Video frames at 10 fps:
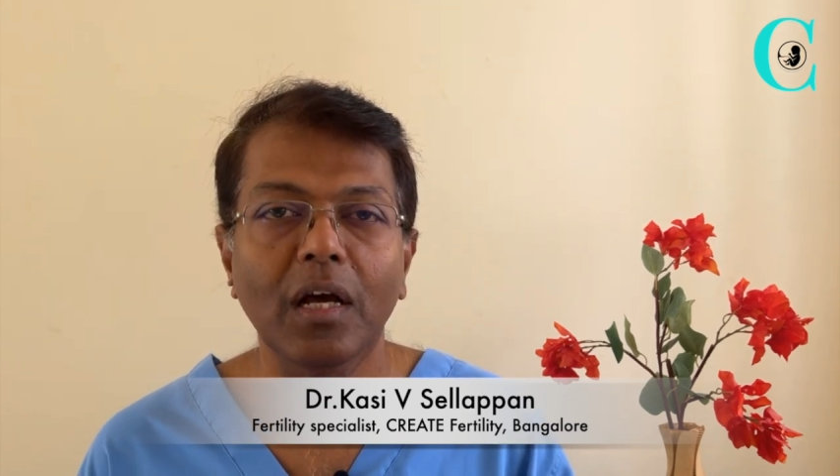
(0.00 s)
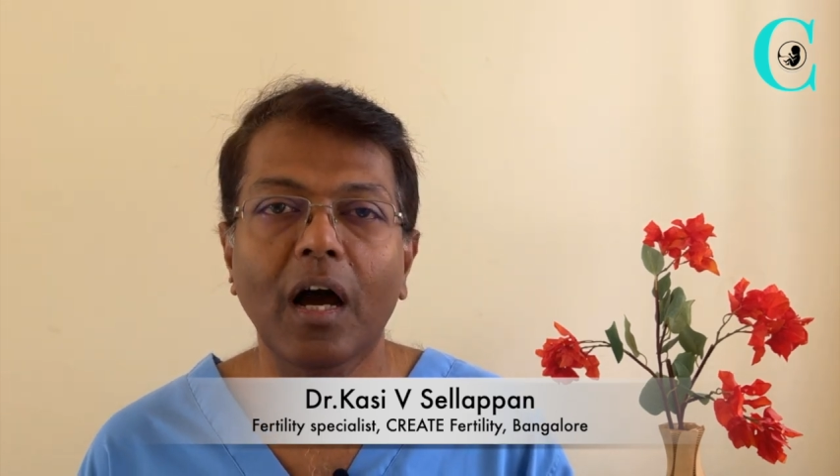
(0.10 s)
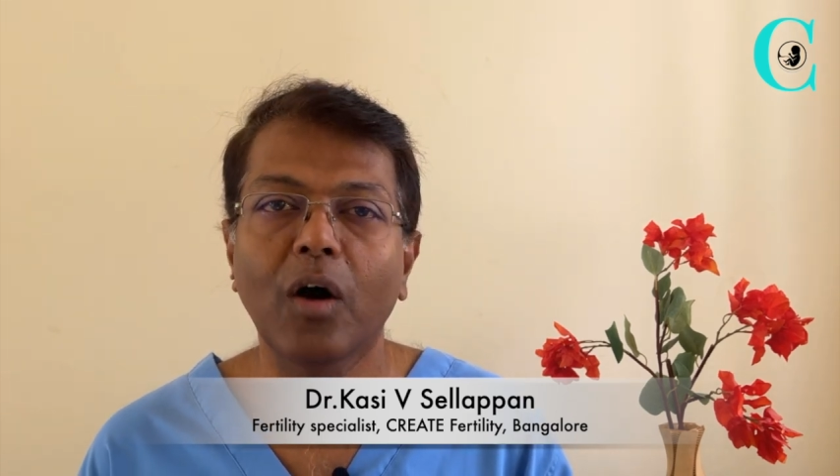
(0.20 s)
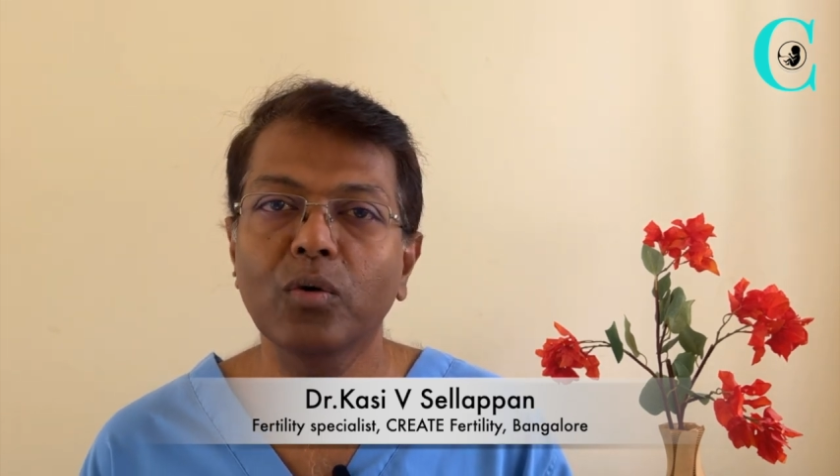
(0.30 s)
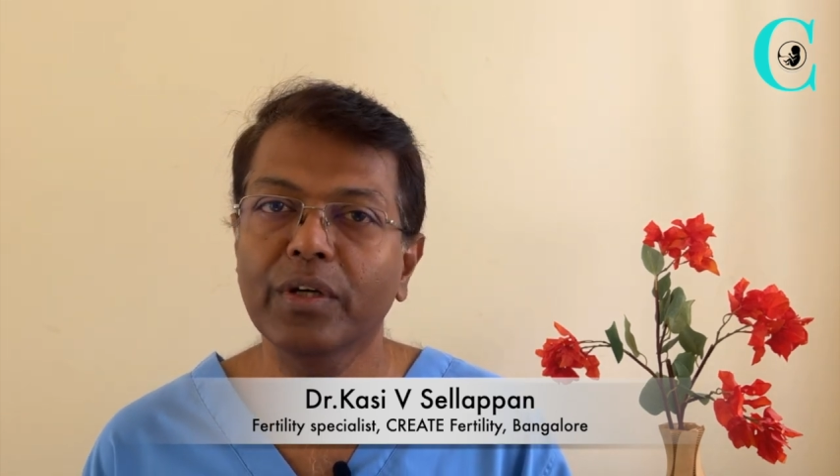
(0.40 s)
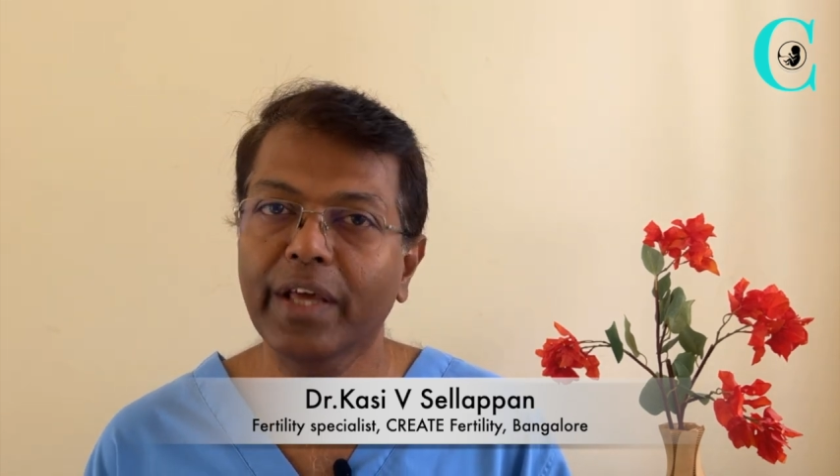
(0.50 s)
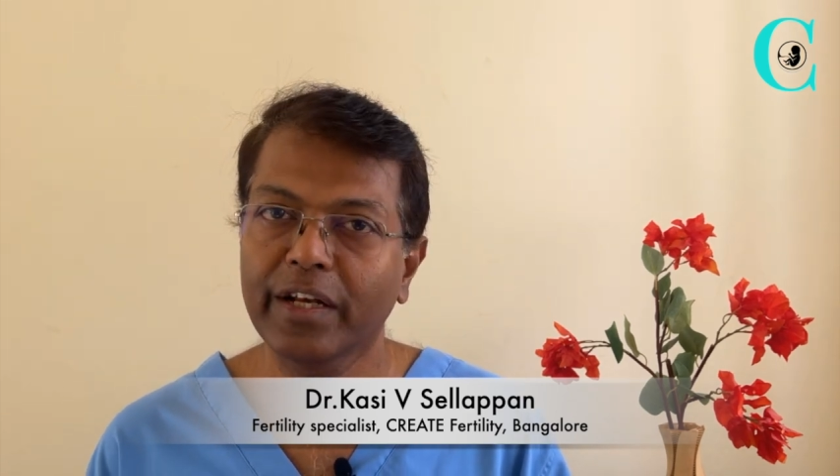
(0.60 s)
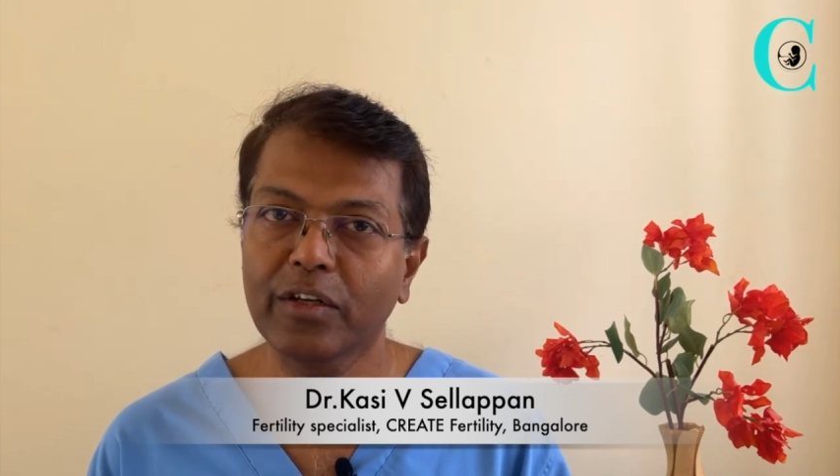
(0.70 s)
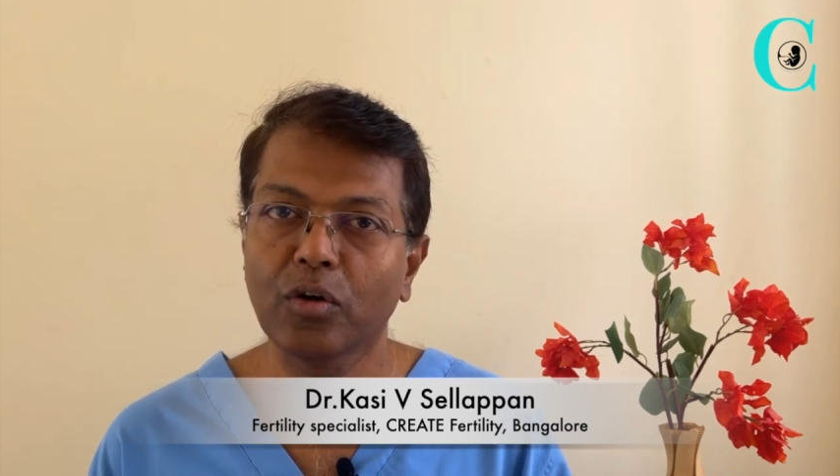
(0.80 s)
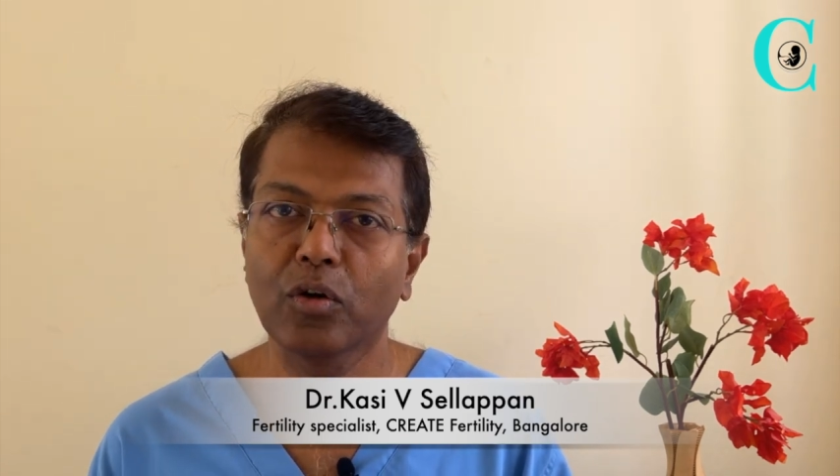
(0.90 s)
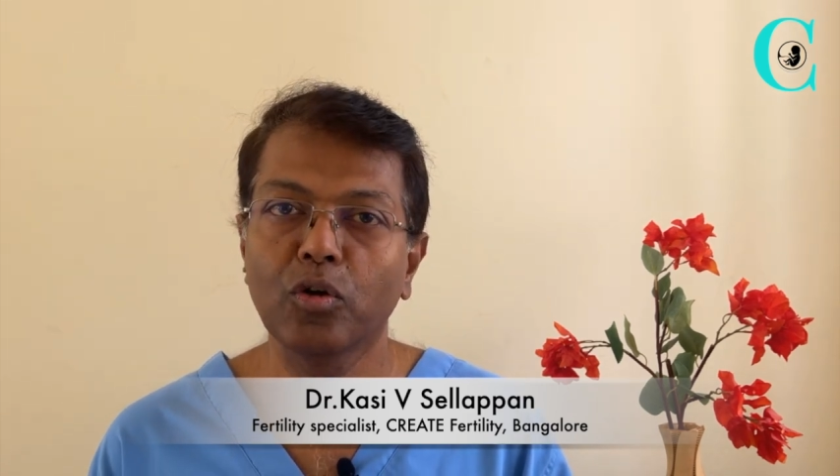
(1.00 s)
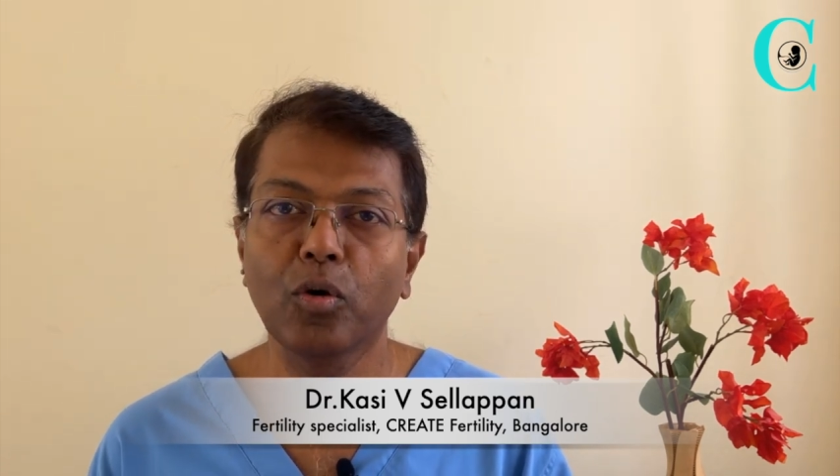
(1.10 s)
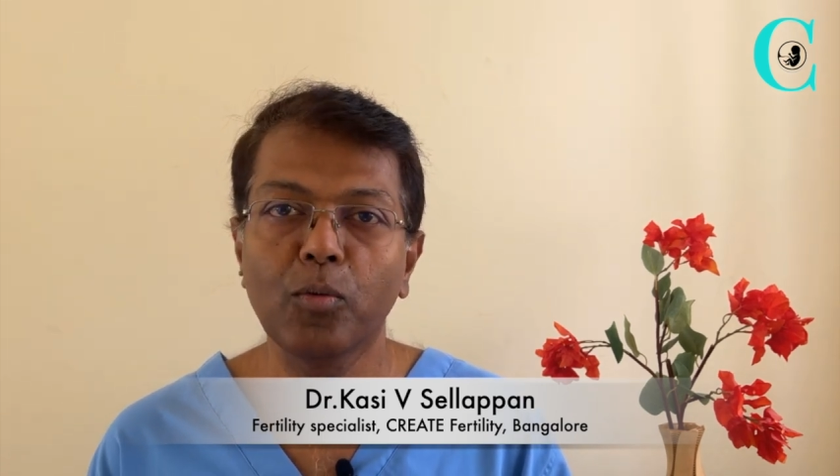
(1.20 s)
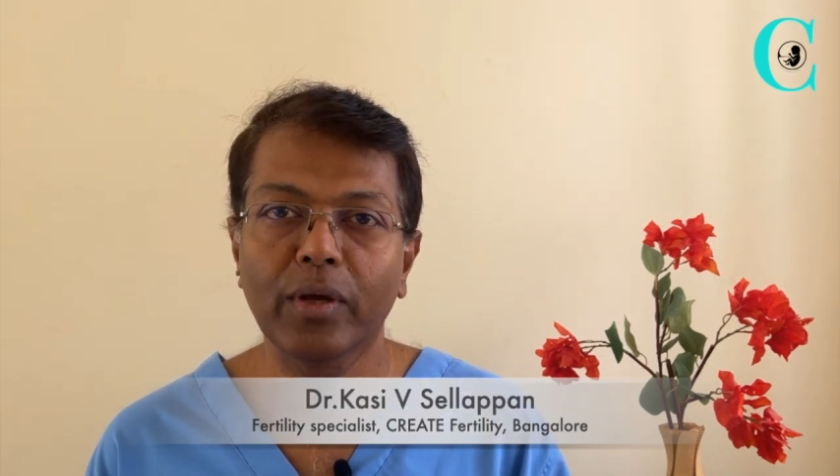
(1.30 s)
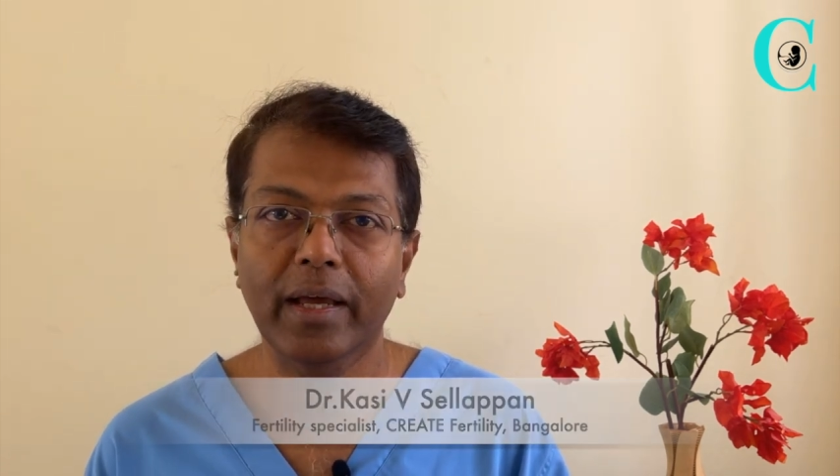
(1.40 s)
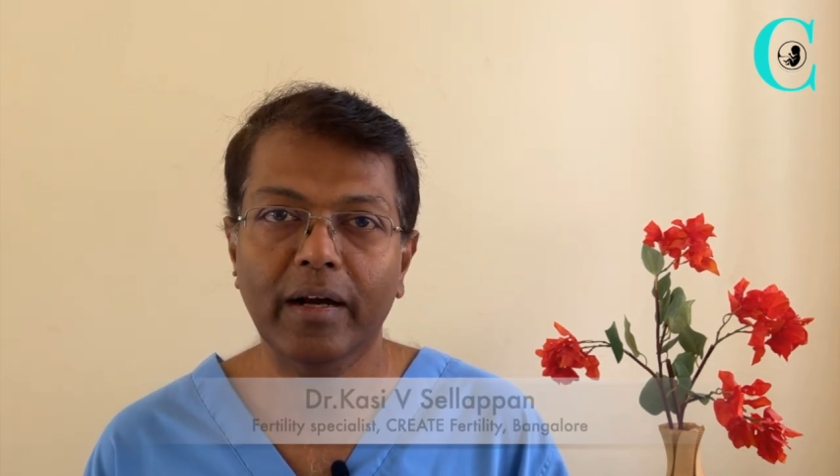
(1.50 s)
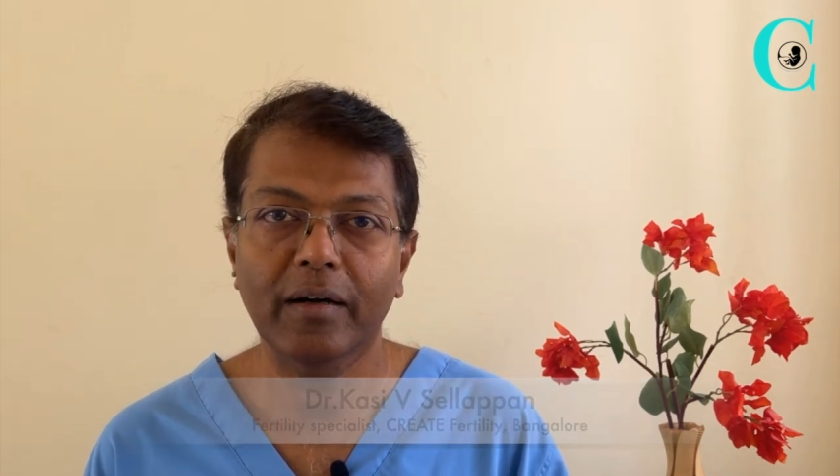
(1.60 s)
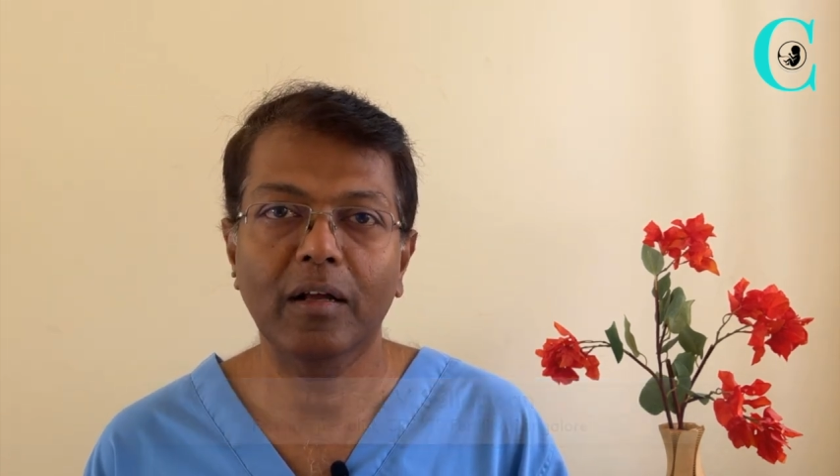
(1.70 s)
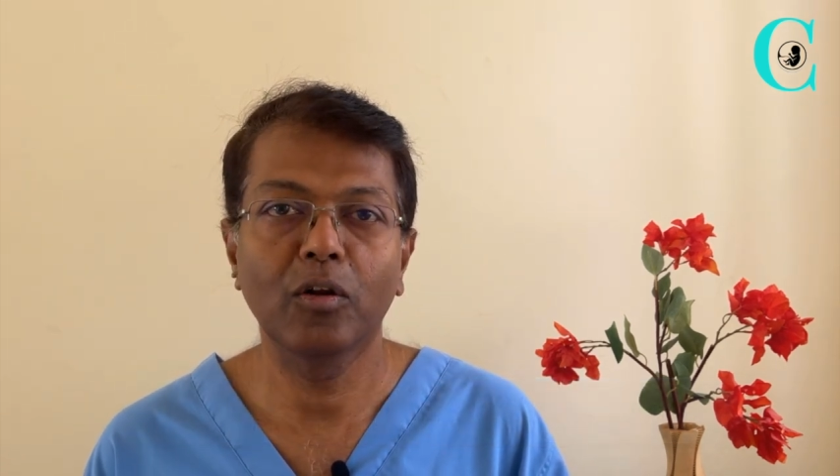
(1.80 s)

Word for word: how to get your Lomocare